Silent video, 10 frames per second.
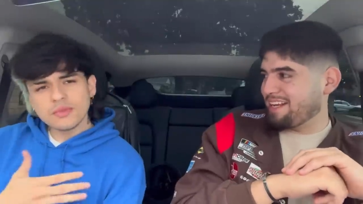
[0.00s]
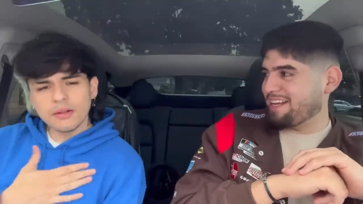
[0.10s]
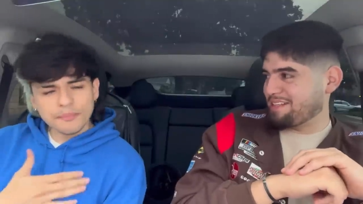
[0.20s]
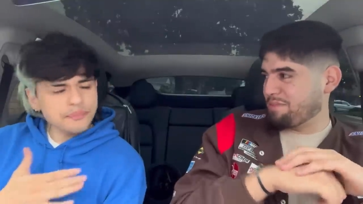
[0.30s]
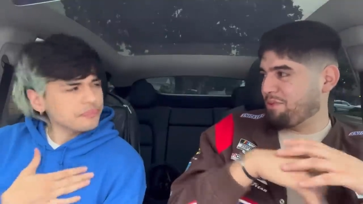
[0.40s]
Speaker 1: I
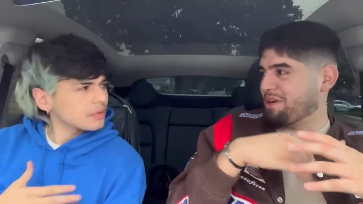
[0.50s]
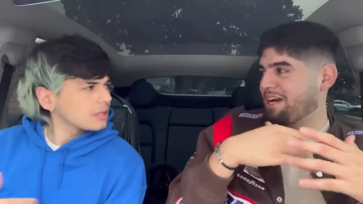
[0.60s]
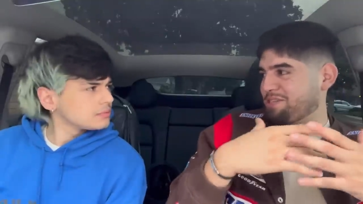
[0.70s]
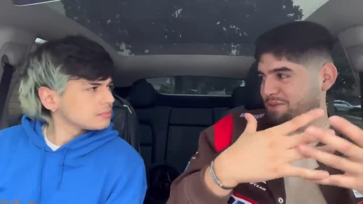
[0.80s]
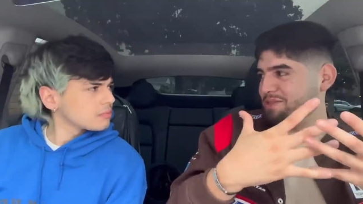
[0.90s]
liked it. But what
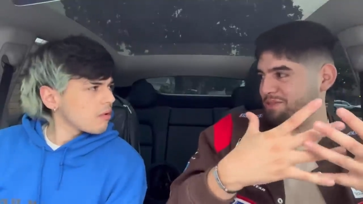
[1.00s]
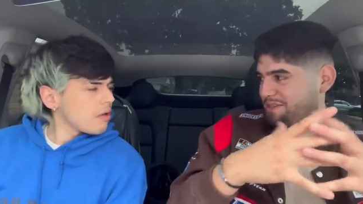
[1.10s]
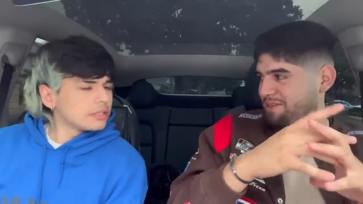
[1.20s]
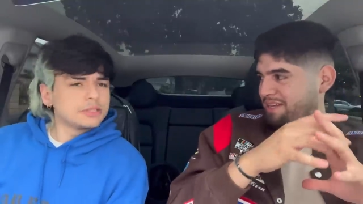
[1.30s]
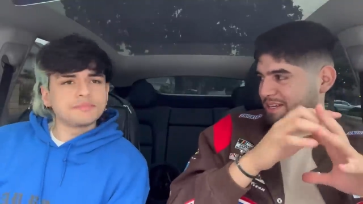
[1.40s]
got you into it
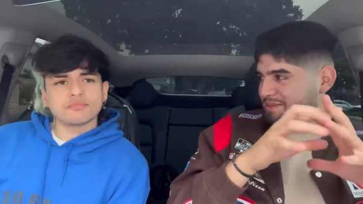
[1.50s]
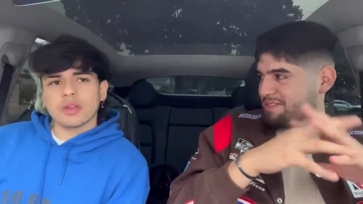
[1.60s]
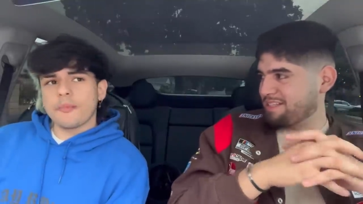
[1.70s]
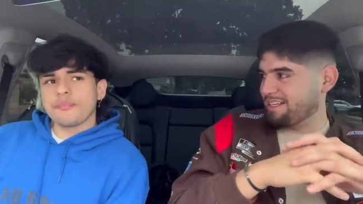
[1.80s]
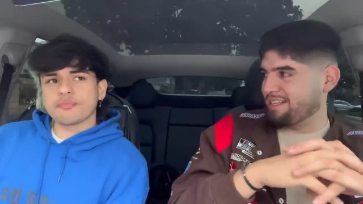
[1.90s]
though? Like,
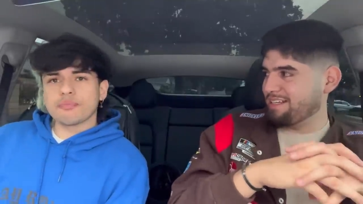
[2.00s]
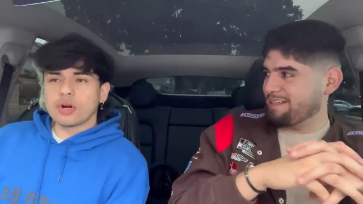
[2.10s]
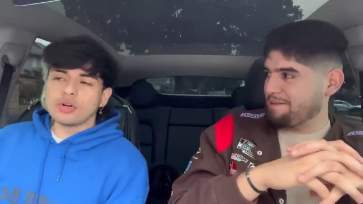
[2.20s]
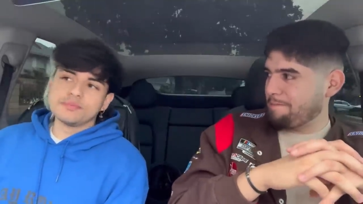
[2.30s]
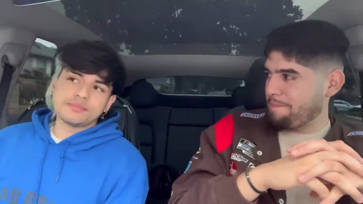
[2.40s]
what's like,
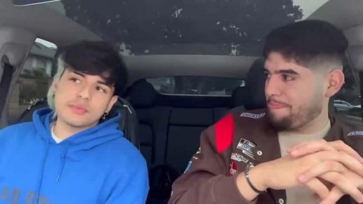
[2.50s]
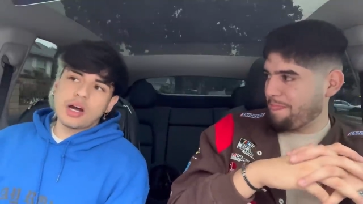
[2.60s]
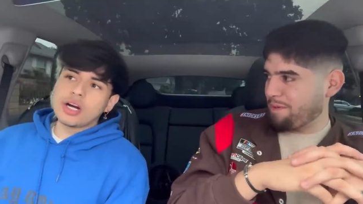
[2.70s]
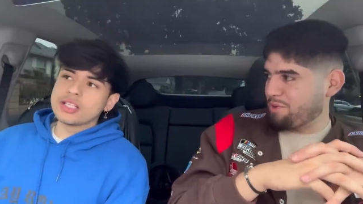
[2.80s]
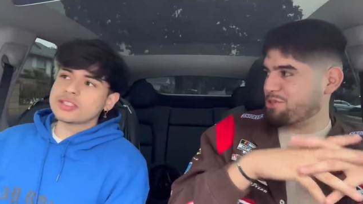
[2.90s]
bro?
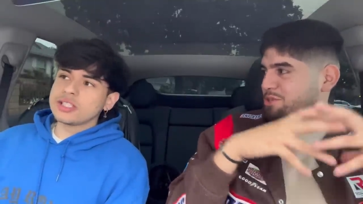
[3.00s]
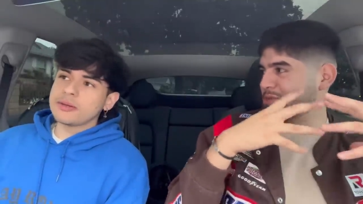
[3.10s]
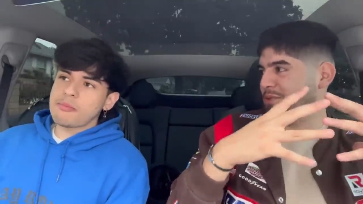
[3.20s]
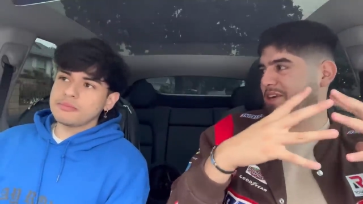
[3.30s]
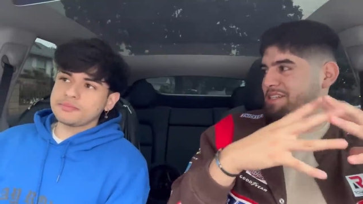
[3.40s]
Honestly, what's your
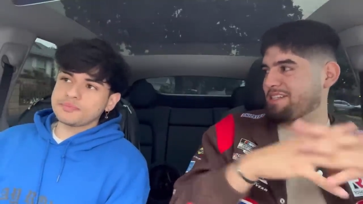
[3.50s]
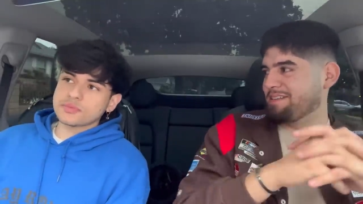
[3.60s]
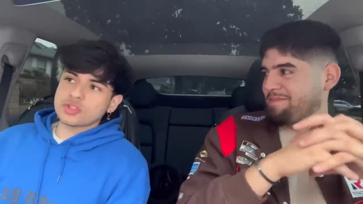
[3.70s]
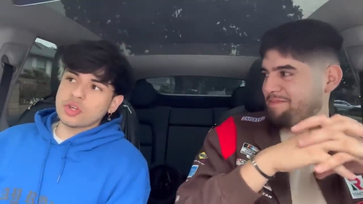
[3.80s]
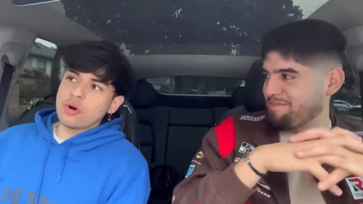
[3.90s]
inspiration?
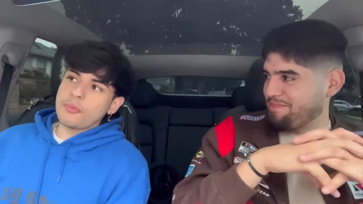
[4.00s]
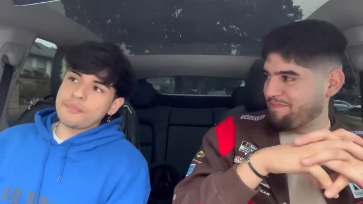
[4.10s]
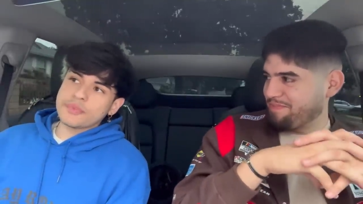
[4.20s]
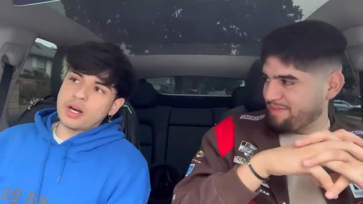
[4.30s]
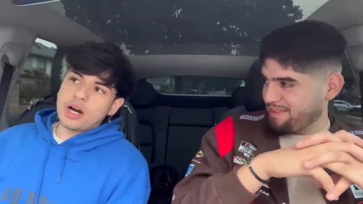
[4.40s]
So,
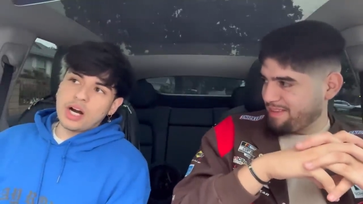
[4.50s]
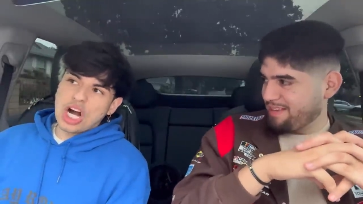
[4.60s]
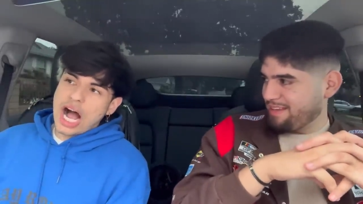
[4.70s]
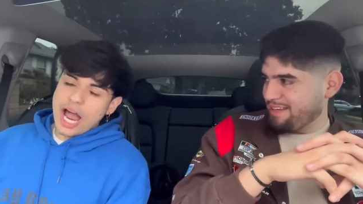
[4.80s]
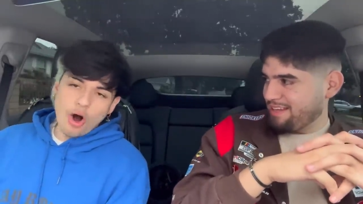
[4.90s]
uh,
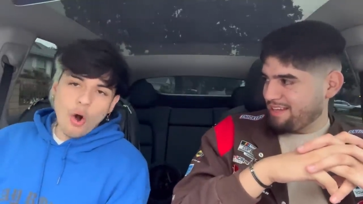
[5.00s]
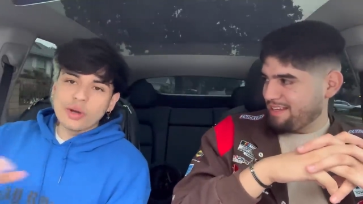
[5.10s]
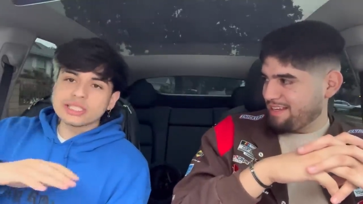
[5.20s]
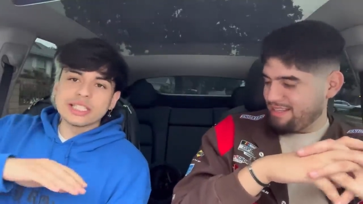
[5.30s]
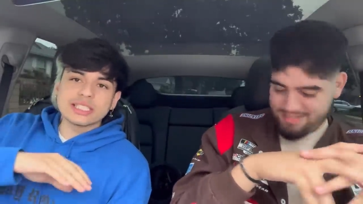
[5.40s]
I
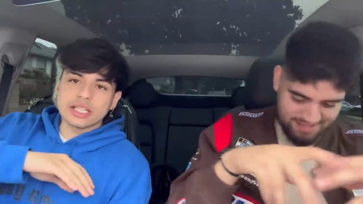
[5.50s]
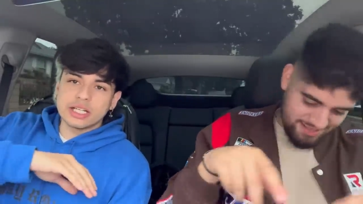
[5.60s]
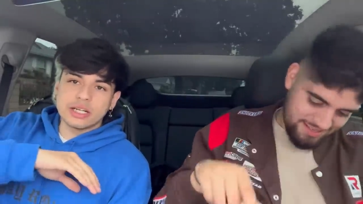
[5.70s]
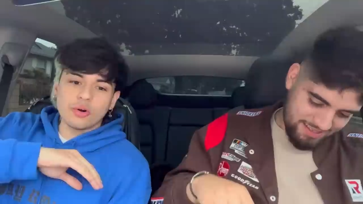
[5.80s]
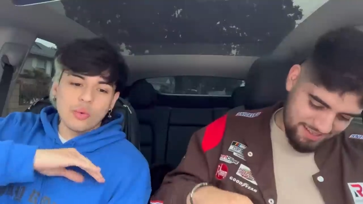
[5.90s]
always listened
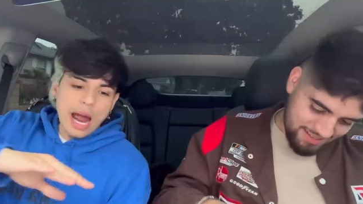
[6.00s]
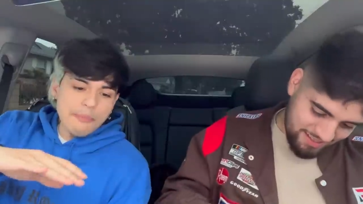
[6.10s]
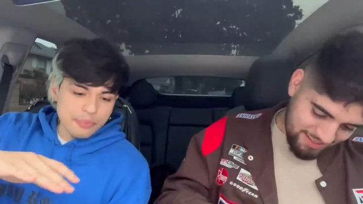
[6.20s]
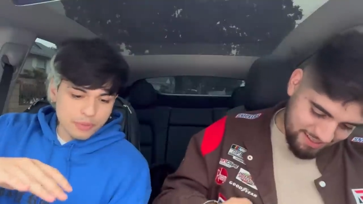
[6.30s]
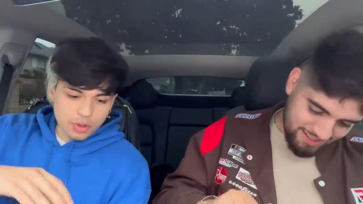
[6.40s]
to
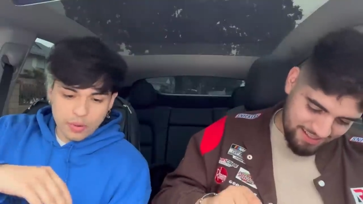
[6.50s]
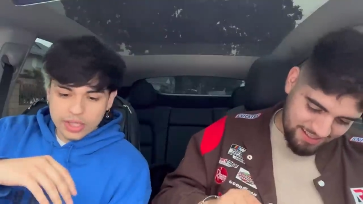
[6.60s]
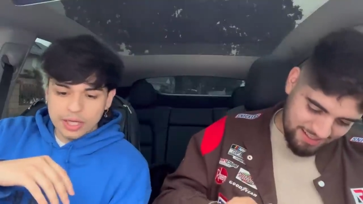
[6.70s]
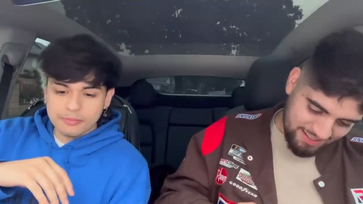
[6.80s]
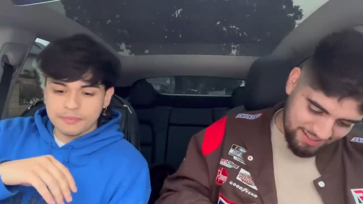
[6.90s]
rap growing
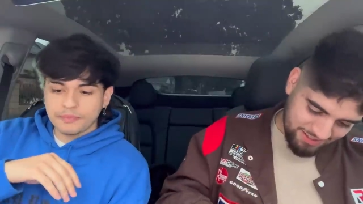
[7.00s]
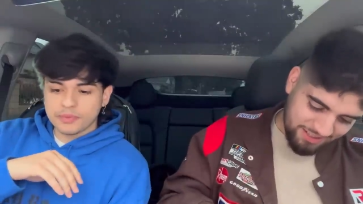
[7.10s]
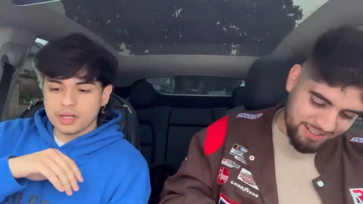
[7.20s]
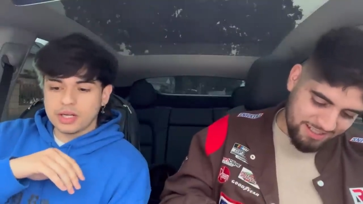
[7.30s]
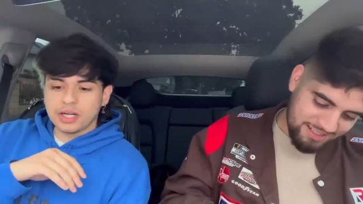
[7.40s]
up.
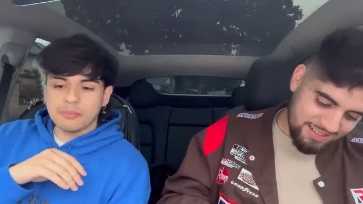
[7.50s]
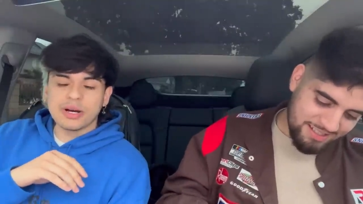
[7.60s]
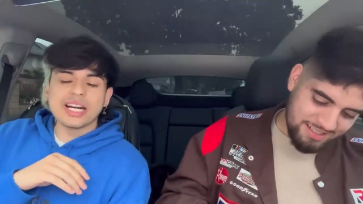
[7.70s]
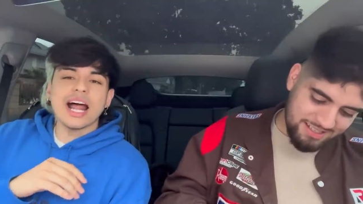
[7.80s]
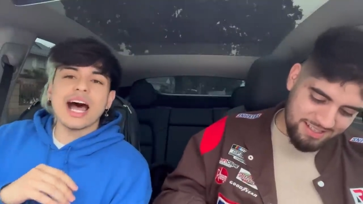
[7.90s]
Okay. Uh,
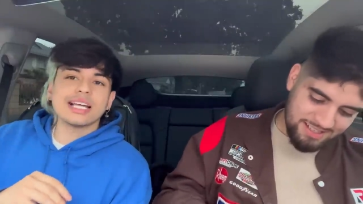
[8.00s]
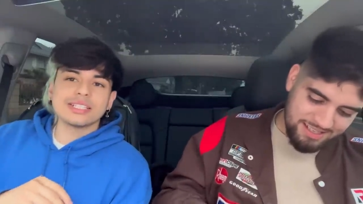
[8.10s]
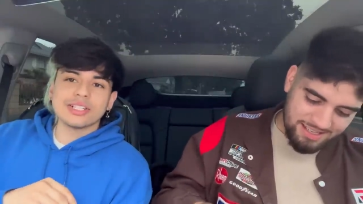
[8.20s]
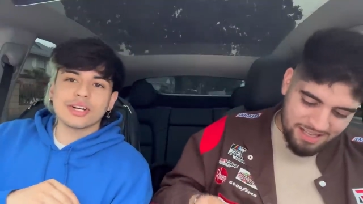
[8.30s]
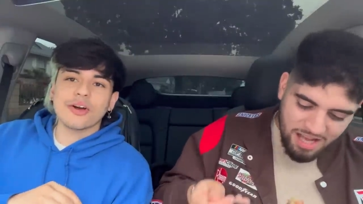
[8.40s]
but not
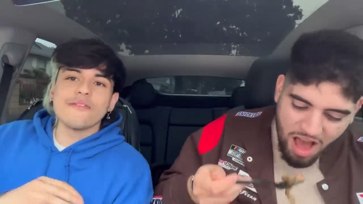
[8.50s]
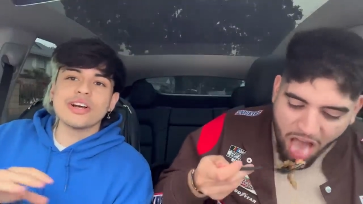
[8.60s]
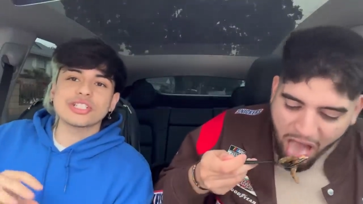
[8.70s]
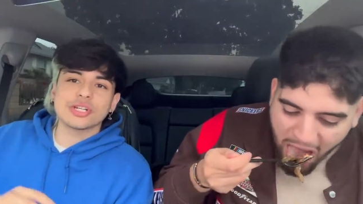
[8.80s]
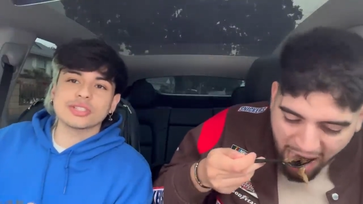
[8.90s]
the
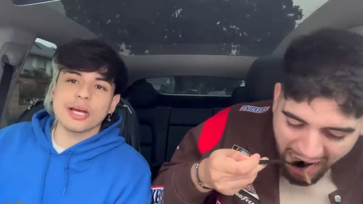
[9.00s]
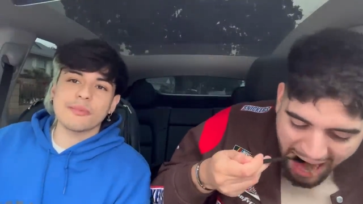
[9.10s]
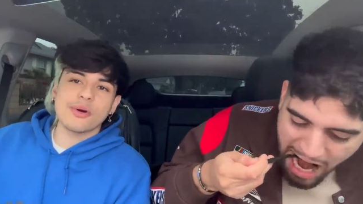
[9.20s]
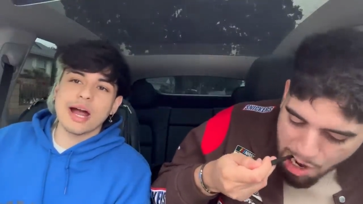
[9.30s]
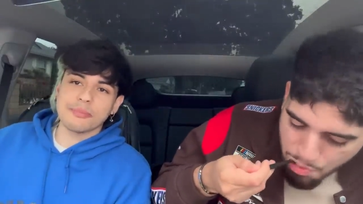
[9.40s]
conventional type of
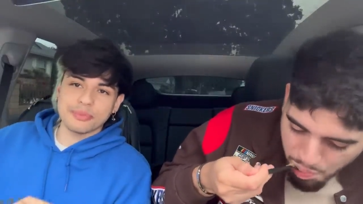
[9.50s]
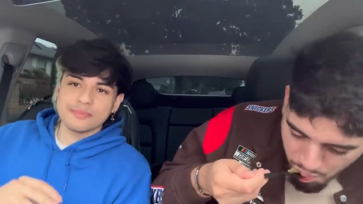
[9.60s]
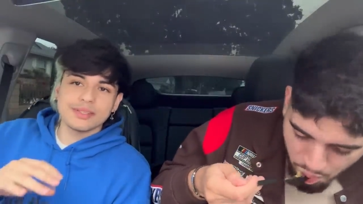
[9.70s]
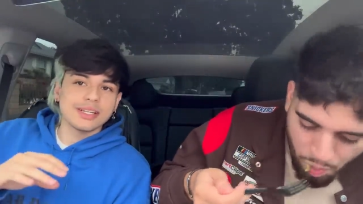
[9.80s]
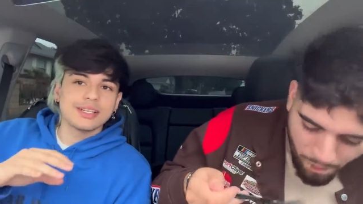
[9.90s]
rap,
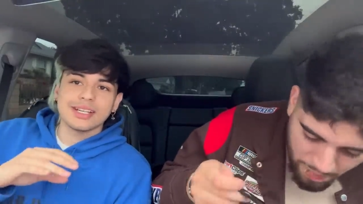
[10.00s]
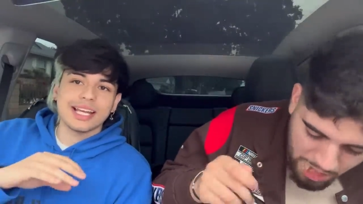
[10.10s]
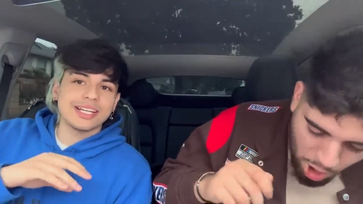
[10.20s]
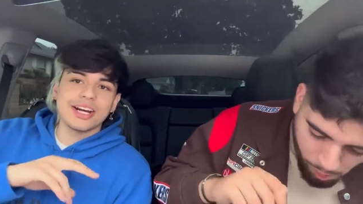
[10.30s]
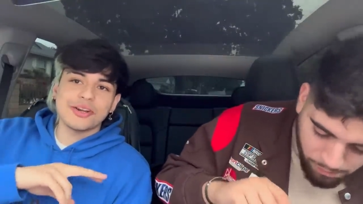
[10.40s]
like
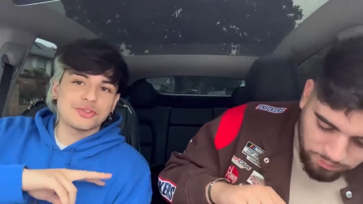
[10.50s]
none of